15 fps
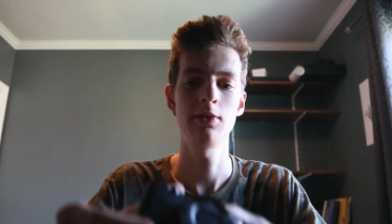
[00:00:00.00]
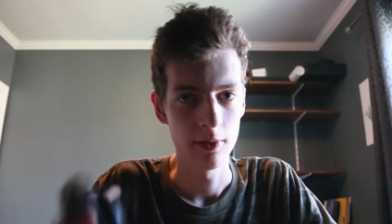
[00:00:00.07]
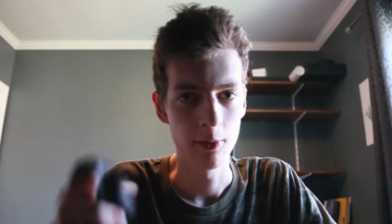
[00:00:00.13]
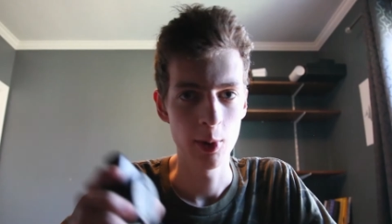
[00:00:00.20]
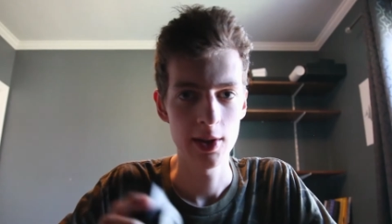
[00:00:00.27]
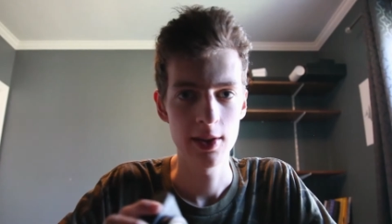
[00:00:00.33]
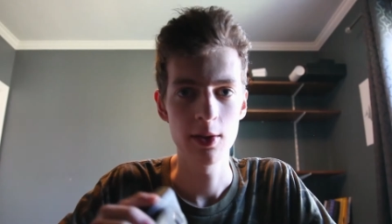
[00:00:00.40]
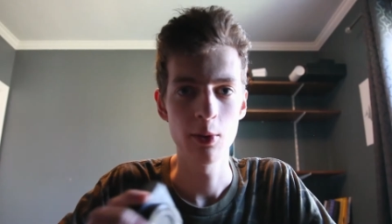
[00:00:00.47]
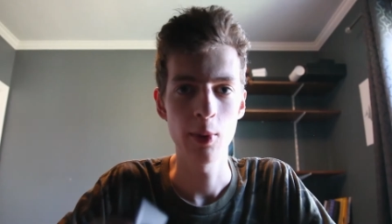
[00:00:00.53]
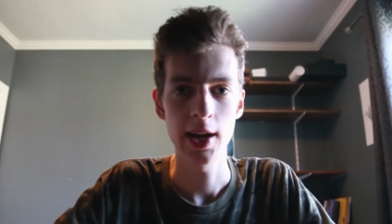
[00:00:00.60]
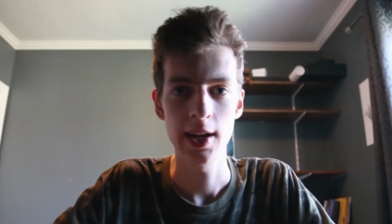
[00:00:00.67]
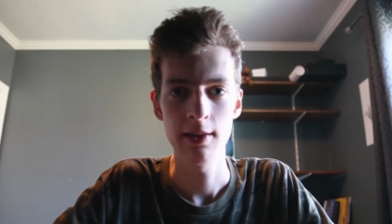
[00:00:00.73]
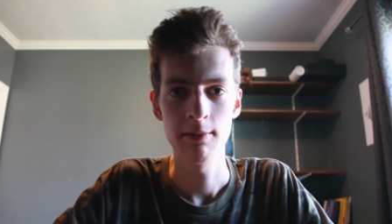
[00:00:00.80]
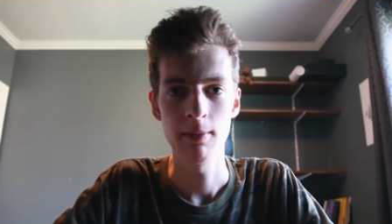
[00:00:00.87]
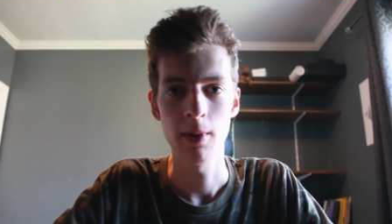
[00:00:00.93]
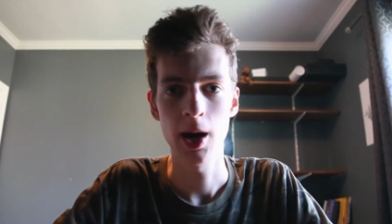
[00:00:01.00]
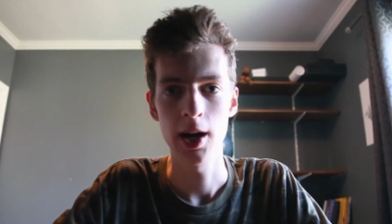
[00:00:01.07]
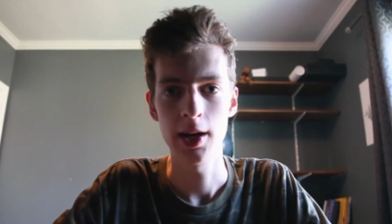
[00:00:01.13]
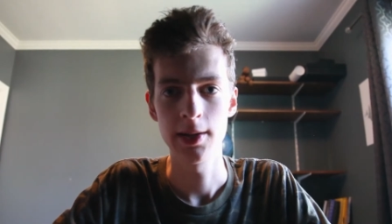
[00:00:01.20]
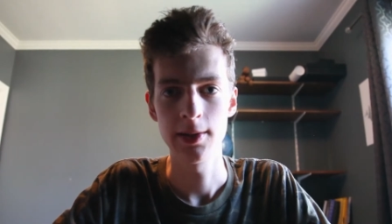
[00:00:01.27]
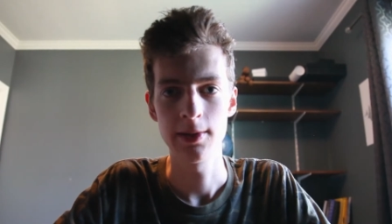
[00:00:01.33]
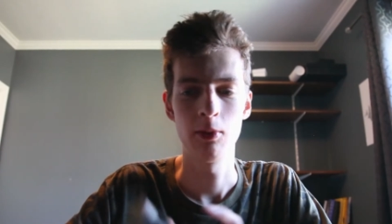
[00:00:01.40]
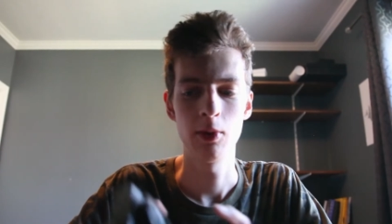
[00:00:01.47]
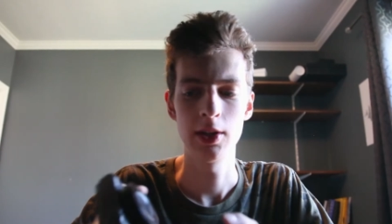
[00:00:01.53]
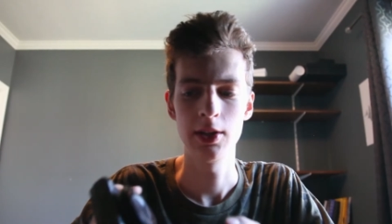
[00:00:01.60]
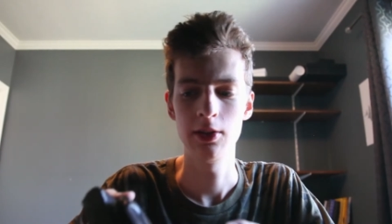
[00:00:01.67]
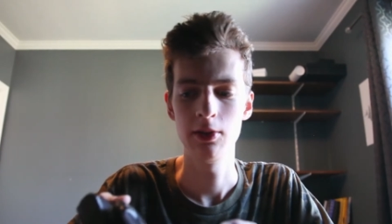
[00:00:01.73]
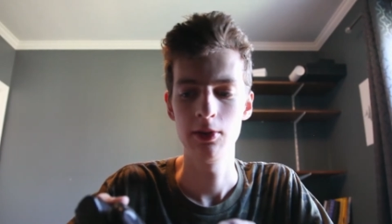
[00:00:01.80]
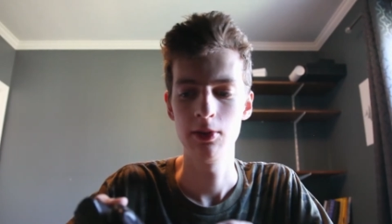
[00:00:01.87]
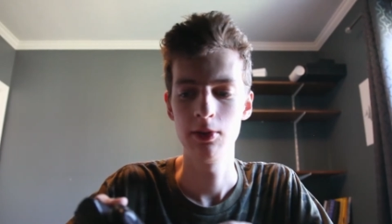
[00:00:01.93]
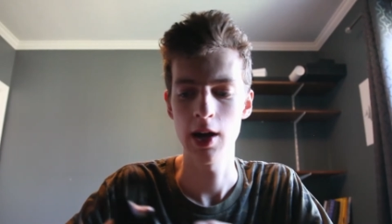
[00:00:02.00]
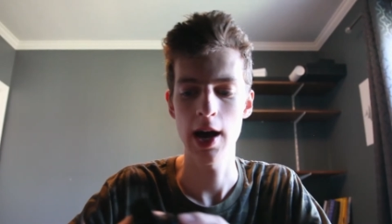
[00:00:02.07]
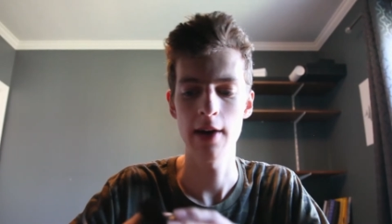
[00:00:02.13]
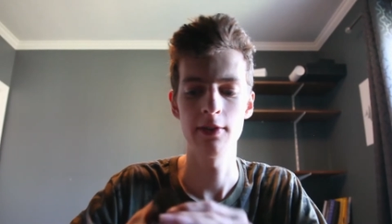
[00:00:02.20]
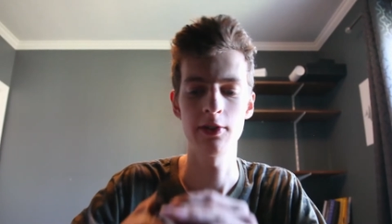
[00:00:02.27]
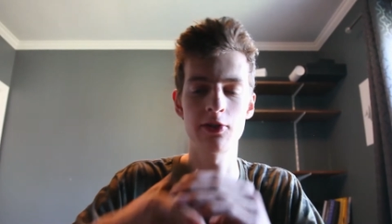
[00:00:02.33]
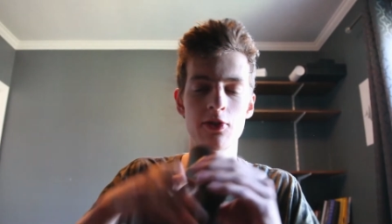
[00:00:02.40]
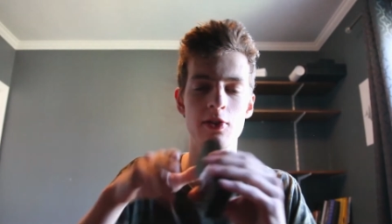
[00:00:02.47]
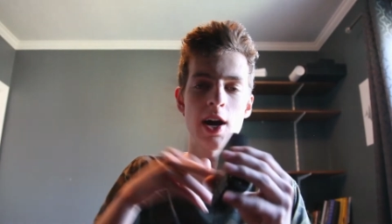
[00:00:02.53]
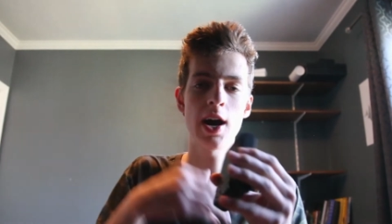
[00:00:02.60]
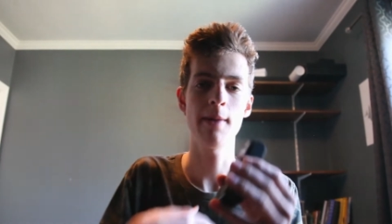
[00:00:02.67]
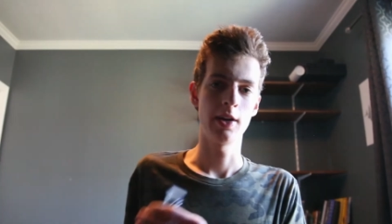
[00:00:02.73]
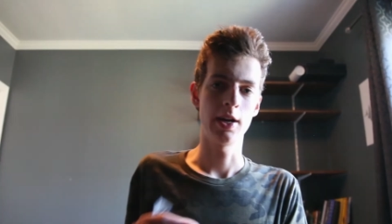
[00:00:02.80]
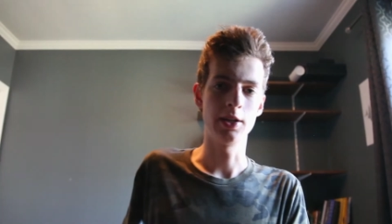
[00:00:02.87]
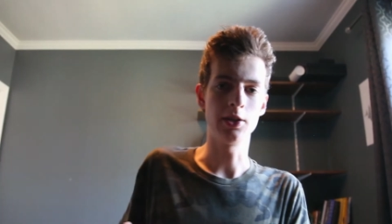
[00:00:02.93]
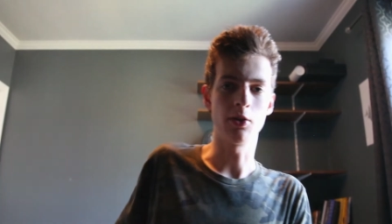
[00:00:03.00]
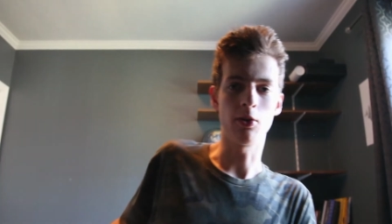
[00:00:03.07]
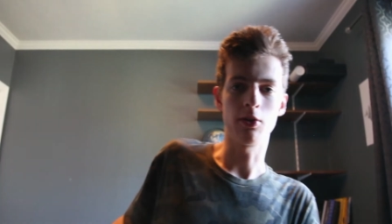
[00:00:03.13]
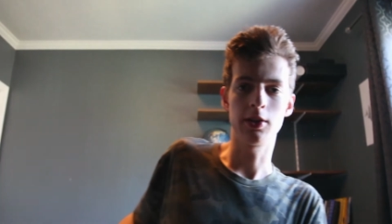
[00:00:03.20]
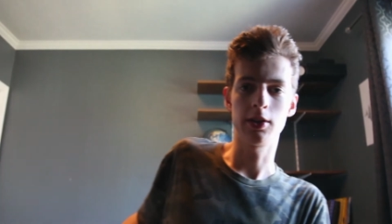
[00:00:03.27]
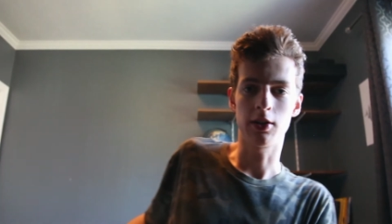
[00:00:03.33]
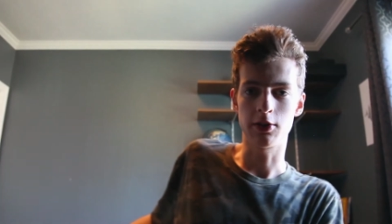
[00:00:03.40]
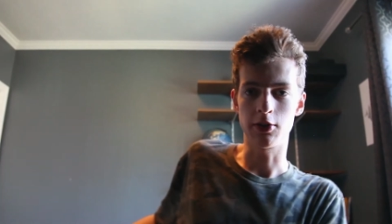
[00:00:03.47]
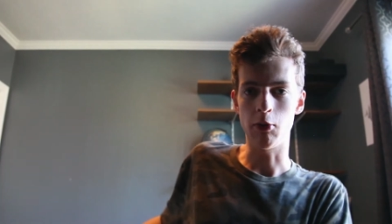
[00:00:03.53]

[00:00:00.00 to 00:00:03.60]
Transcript: With the weight in mind, when you have a strap and you're holding on your